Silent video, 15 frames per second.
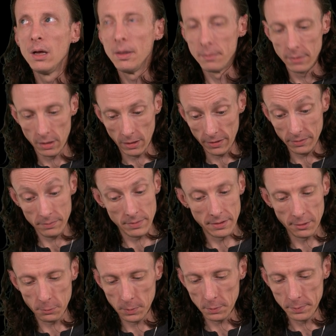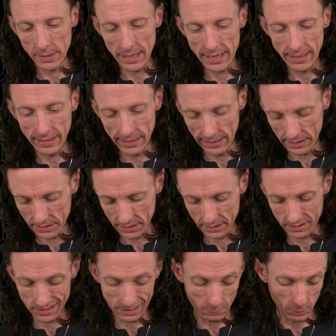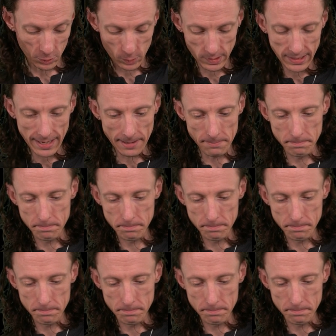Or another one would be AES, like 128.